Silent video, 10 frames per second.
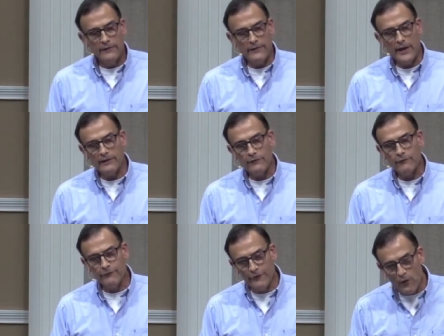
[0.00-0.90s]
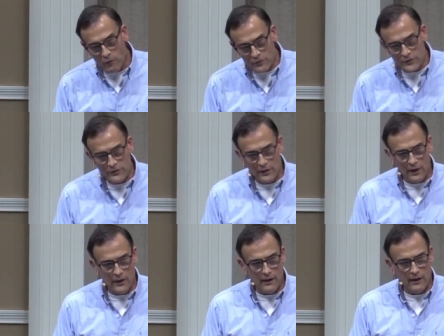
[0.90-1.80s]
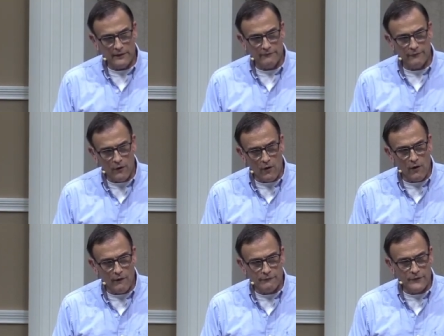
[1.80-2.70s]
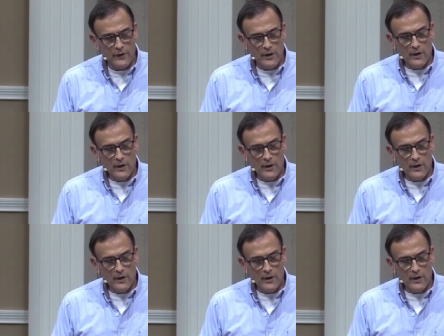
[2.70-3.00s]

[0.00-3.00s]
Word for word: that the folks uh, involved